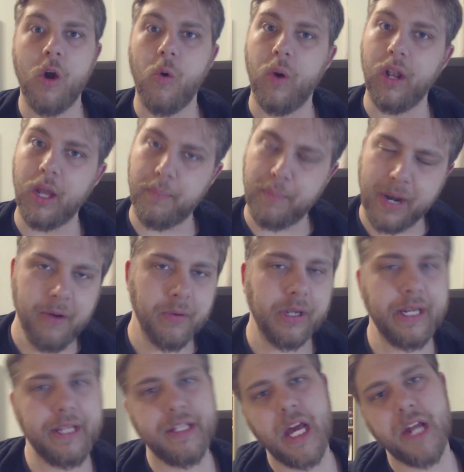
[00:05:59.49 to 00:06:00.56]
Well,
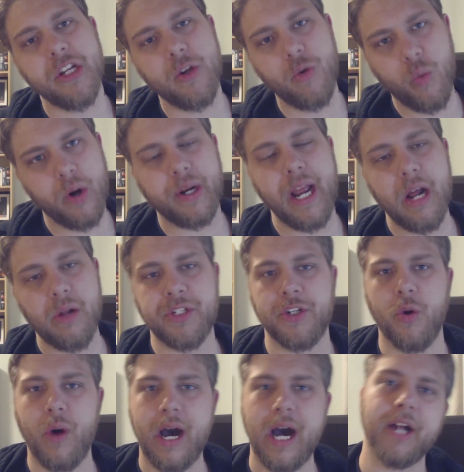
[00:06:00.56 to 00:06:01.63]
apparently that didn't work out
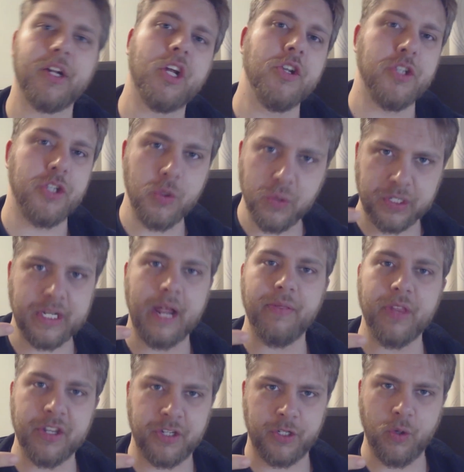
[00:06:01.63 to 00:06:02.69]
so hot because you sent this